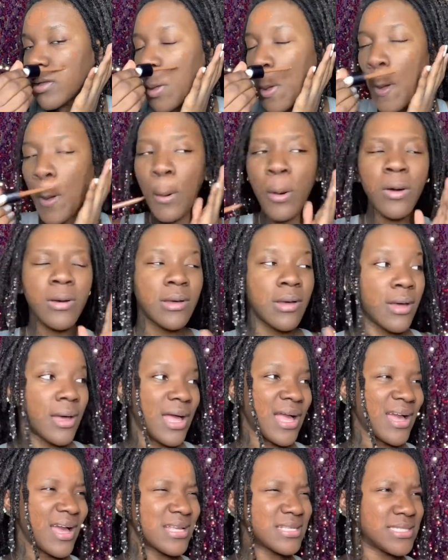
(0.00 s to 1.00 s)
Oh, I
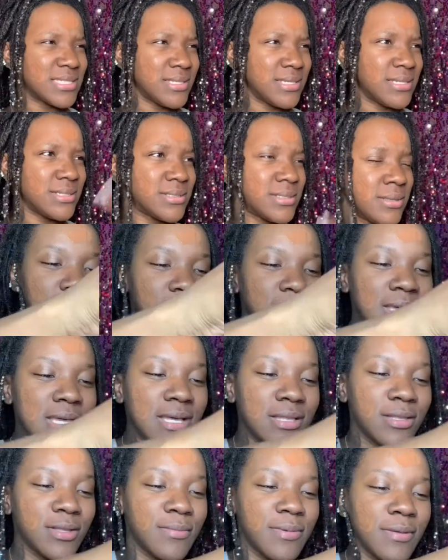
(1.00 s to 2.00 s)
gotta sneeze. Let me get a
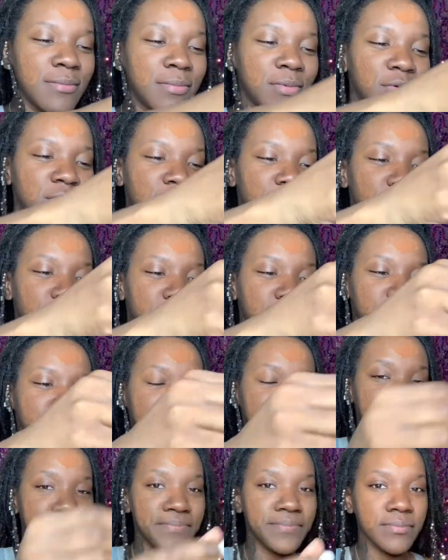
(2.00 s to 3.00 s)
little bit more.
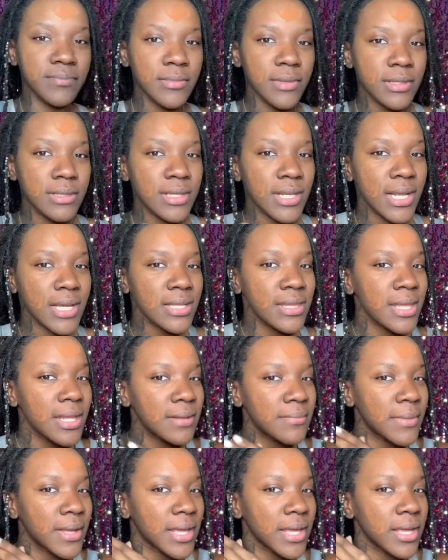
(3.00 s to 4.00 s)
Did I get that in
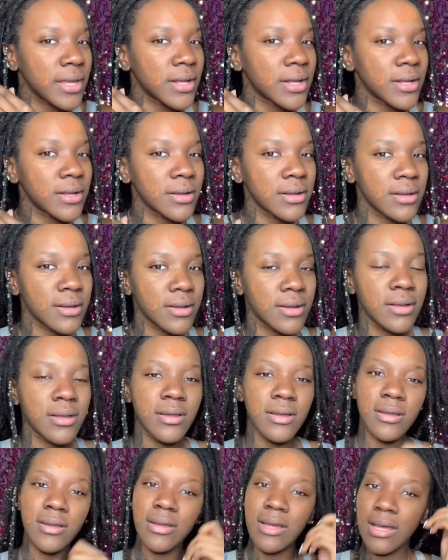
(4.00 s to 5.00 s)
my hair?
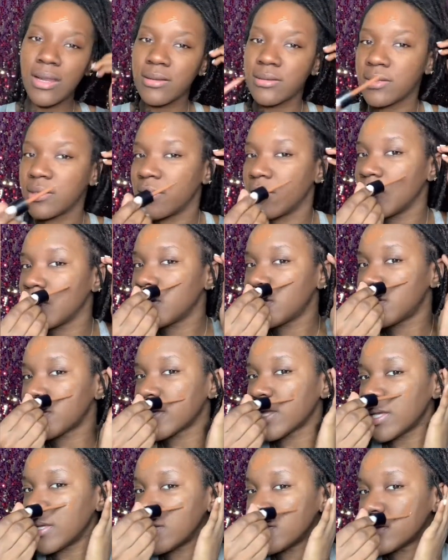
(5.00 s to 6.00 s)
I don't know.
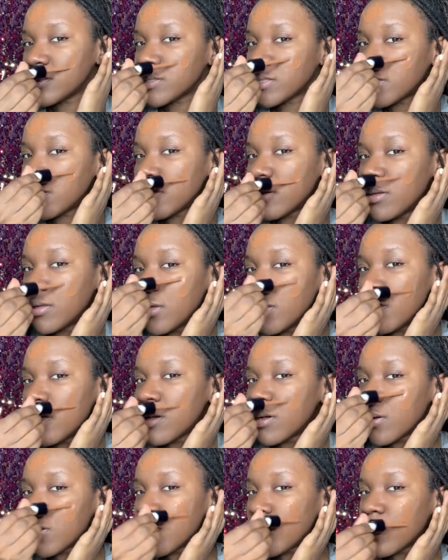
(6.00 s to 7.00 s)
Okay, so
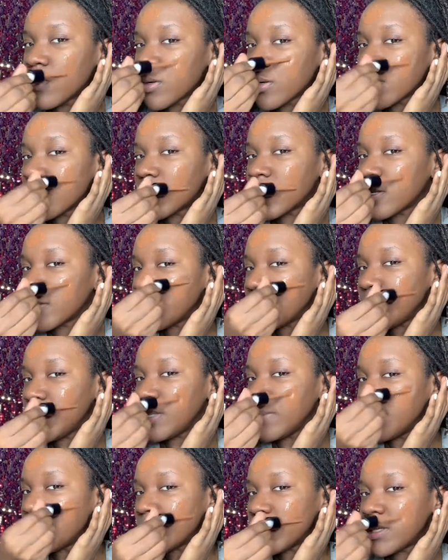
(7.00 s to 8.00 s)
we're gonna be
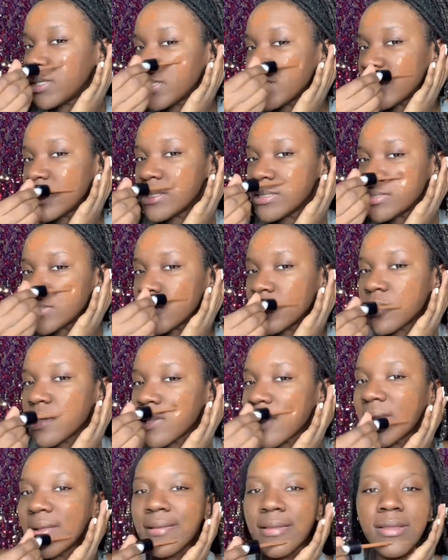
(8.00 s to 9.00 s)
putting this on
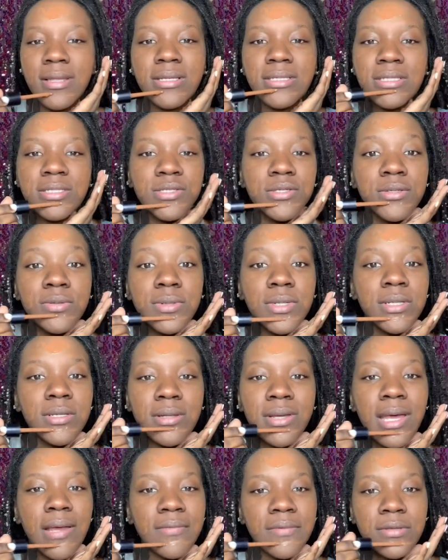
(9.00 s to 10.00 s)
like this. You really don't
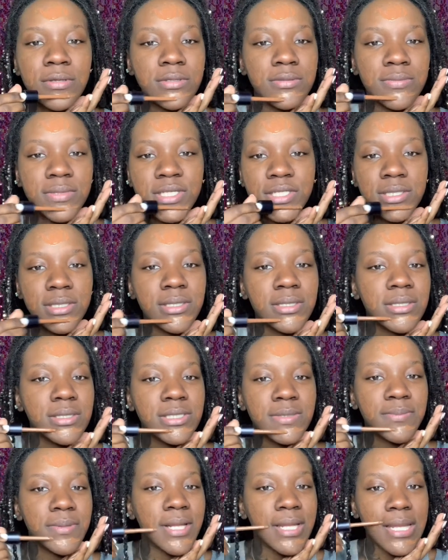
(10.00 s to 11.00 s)
have to use much of this,
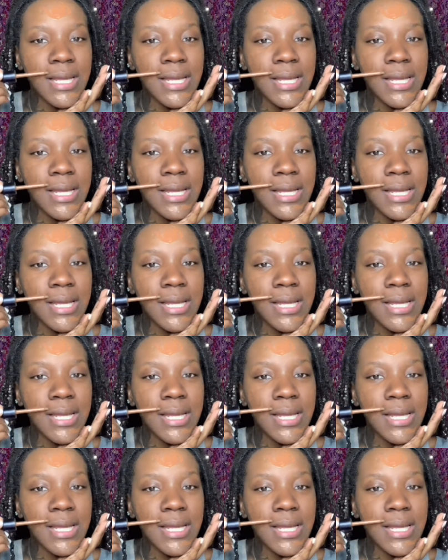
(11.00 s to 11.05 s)
but I